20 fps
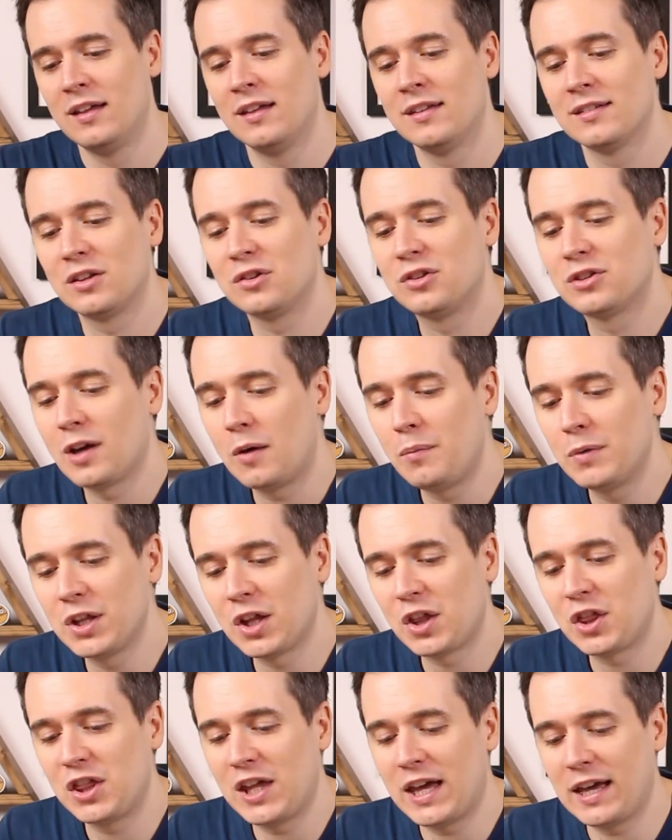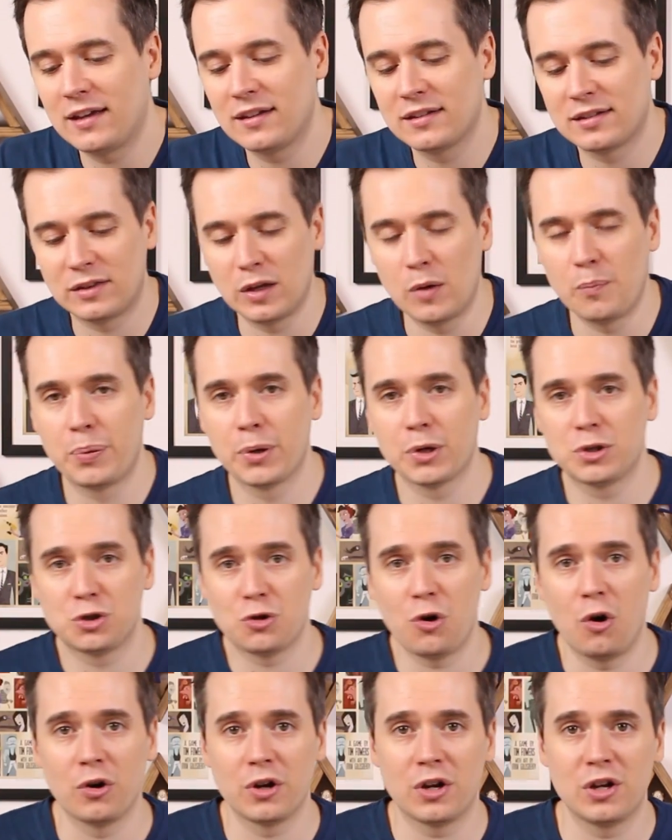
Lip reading: So some of the things that Patron